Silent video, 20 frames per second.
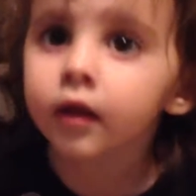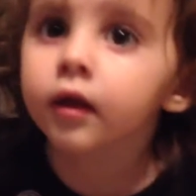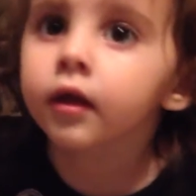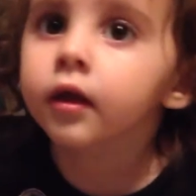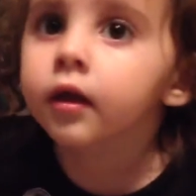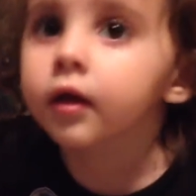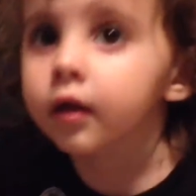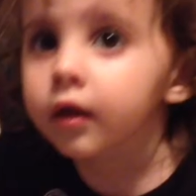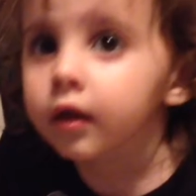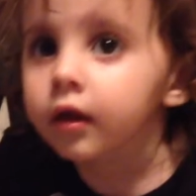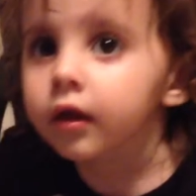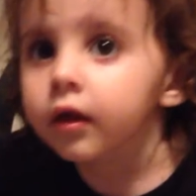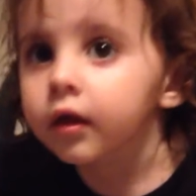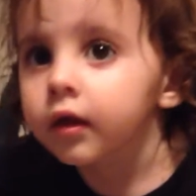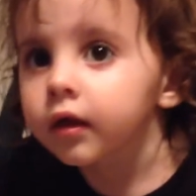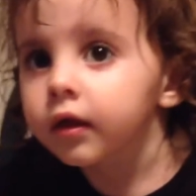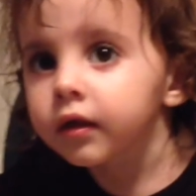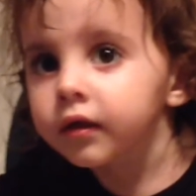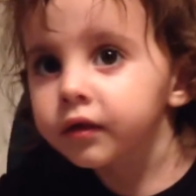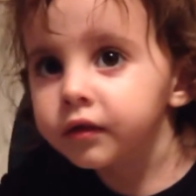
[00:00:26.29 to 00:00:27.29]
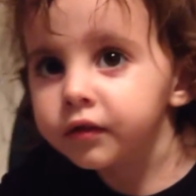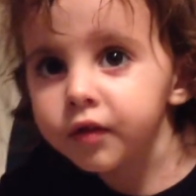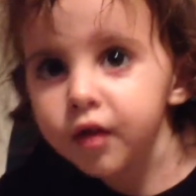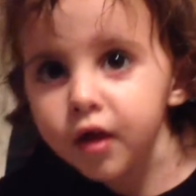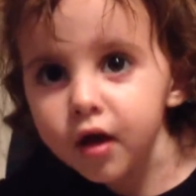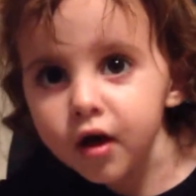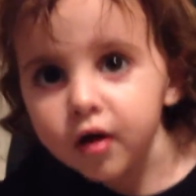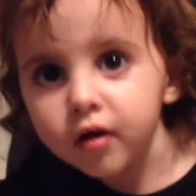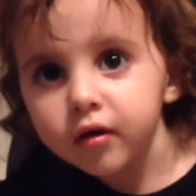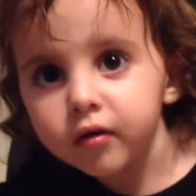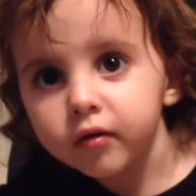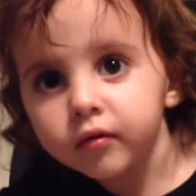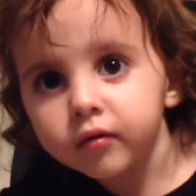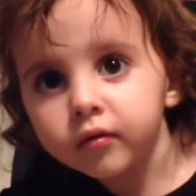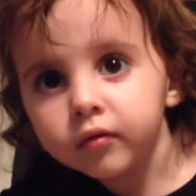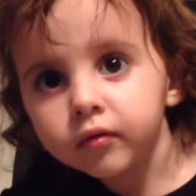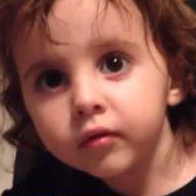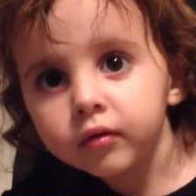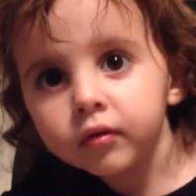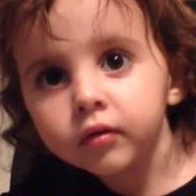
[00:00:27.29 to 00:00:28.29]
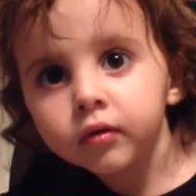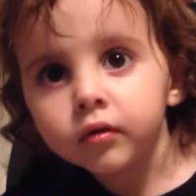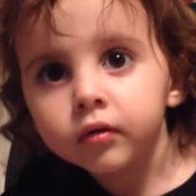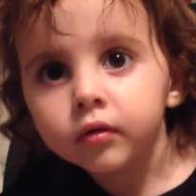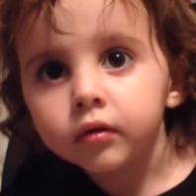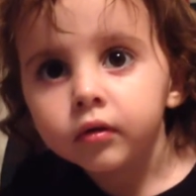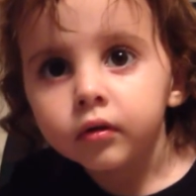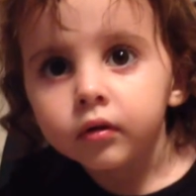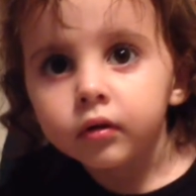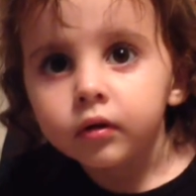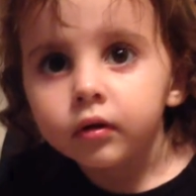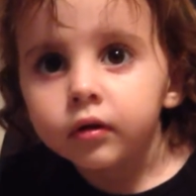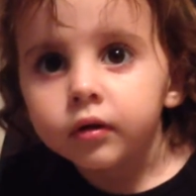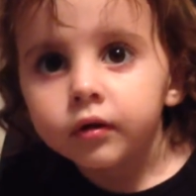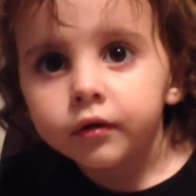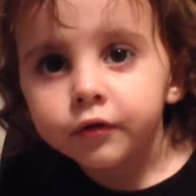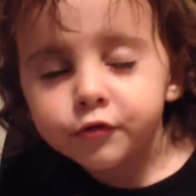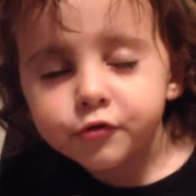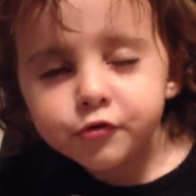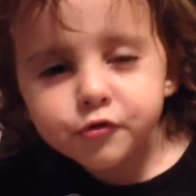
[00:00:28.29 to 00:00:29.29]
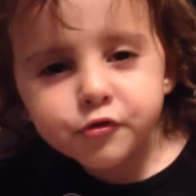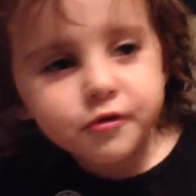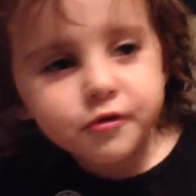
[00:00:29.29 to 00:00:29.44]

Matt, are you no. my girl? Are you my daughter?